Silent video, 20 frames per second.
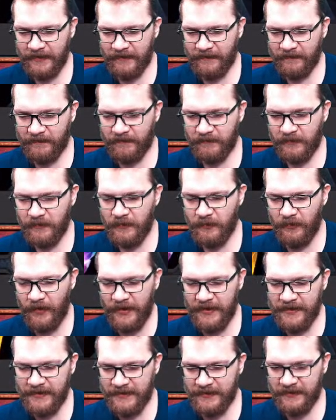a
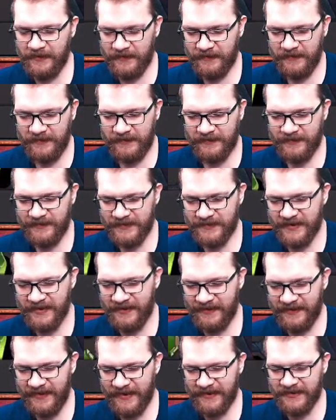great
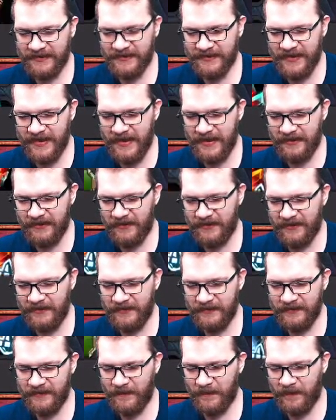skill nexus at
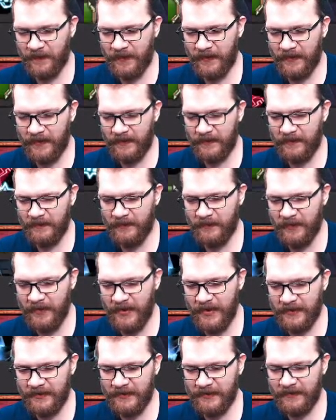all.
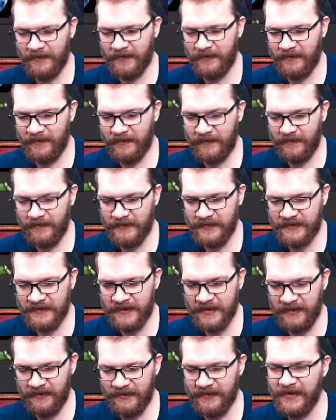But
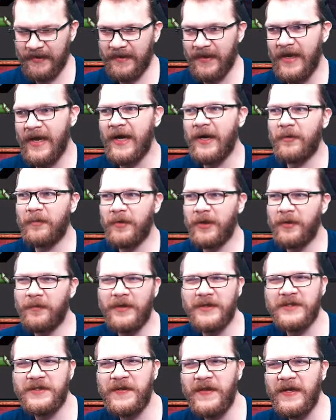Kill did have pretty
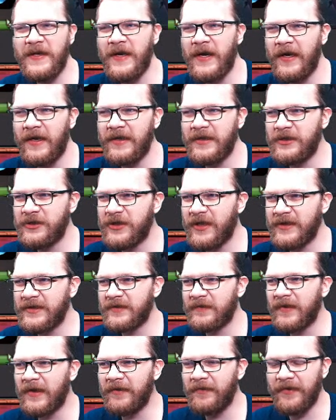much the highest chance
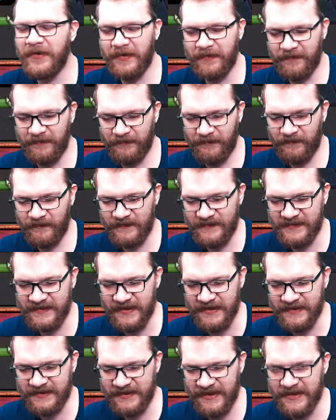of having a
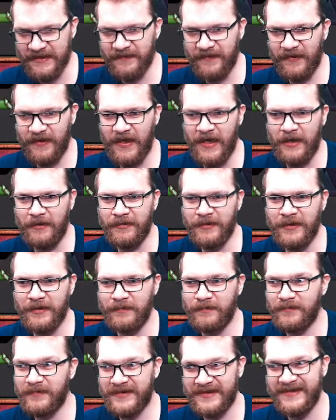successful
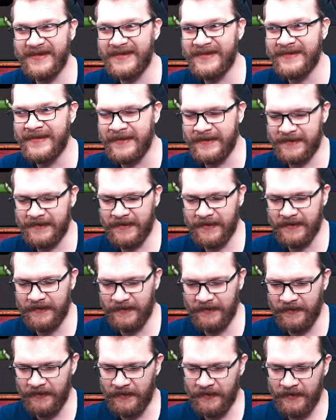outcome statistically.